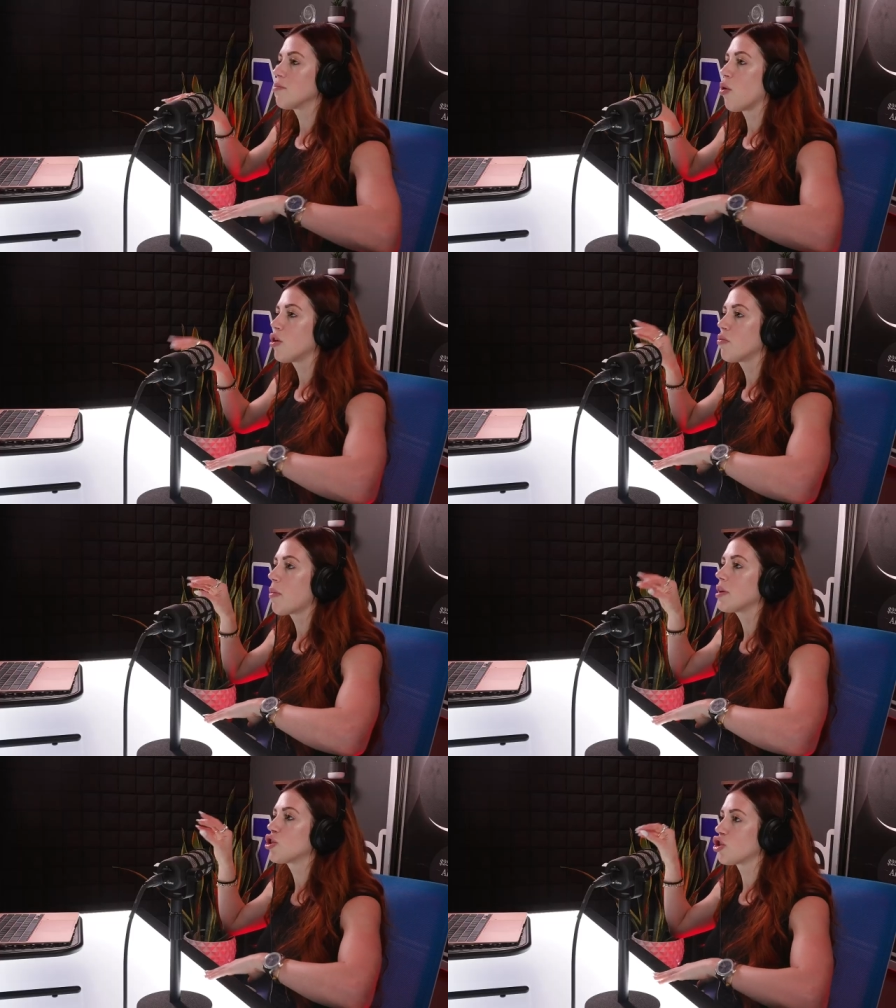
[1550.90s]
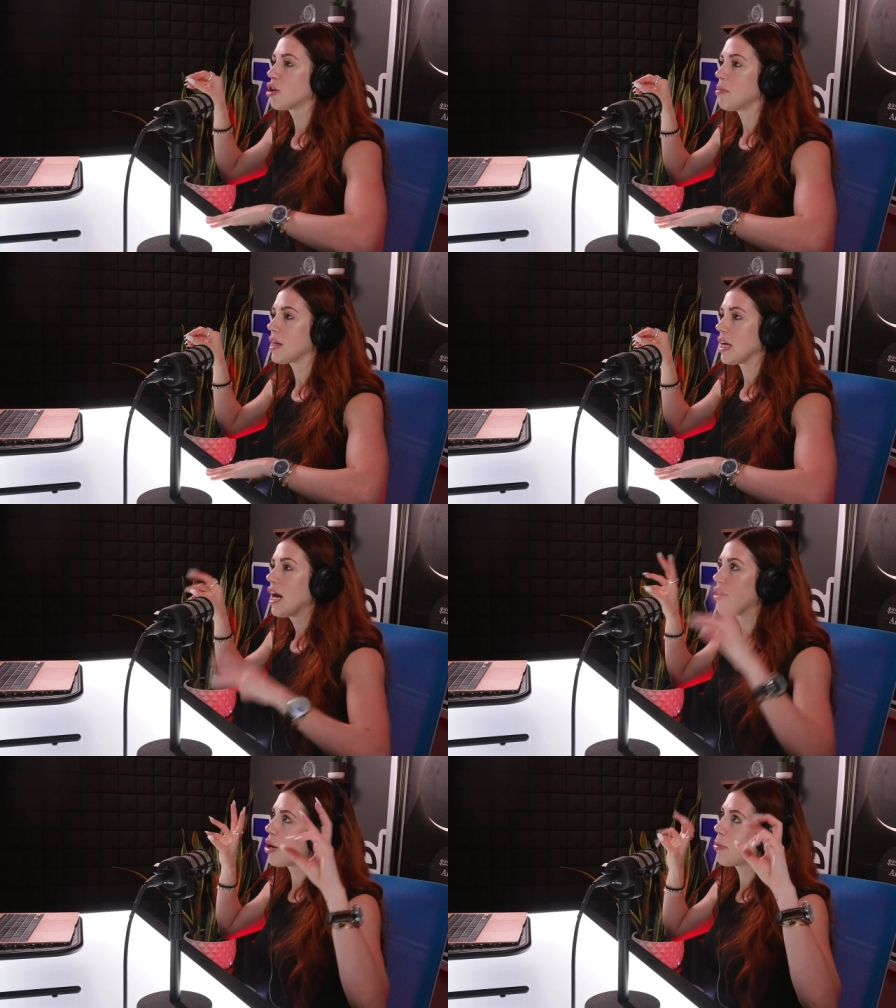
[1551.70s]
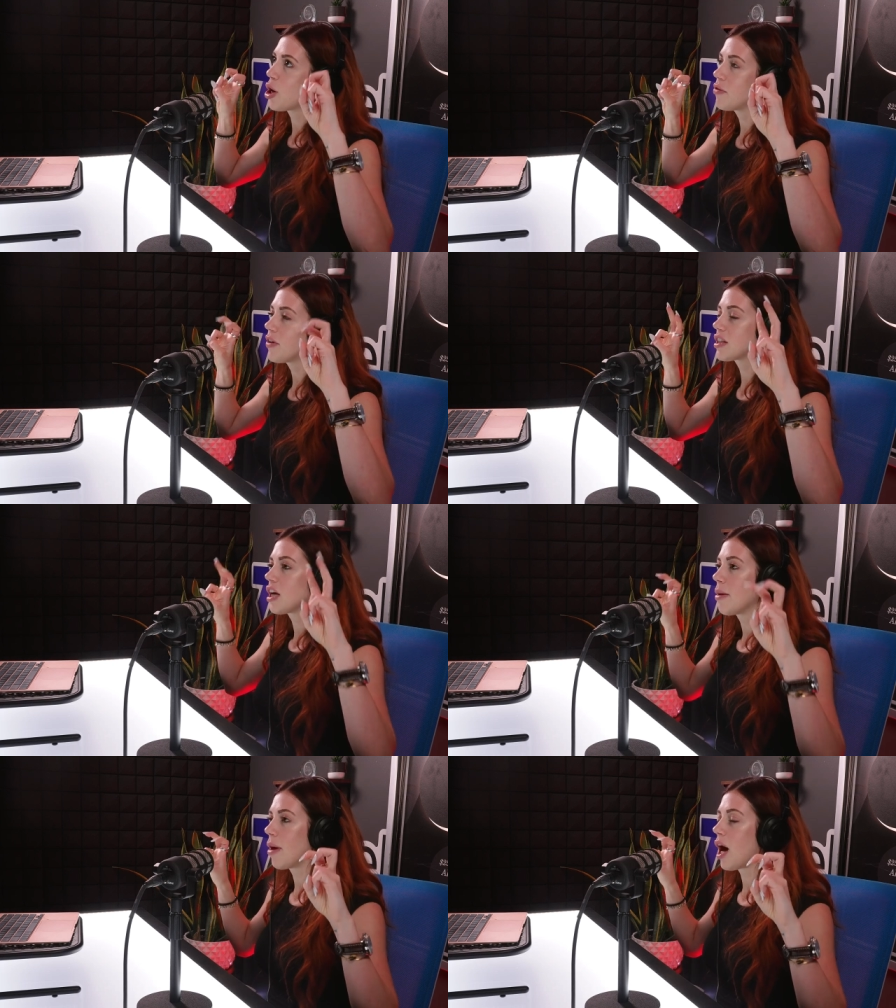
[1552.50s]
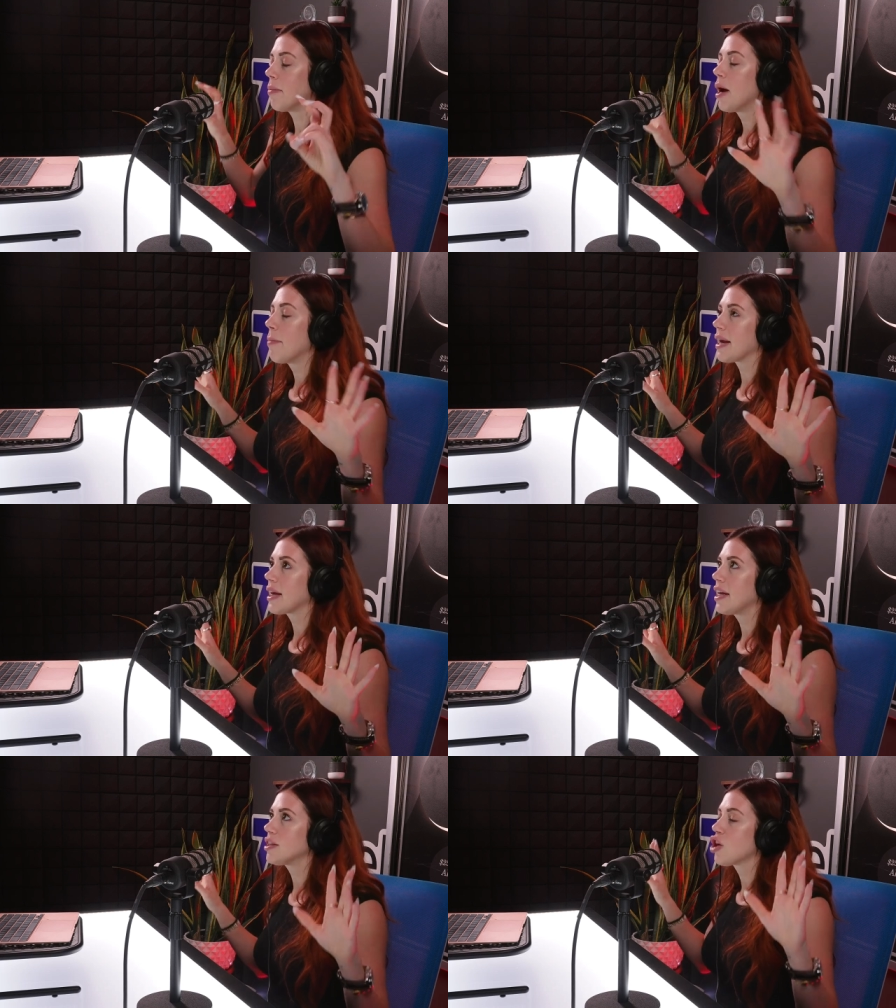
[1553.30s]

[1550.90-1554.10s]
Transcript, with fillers: mold of what we should be the perfect mom my kid is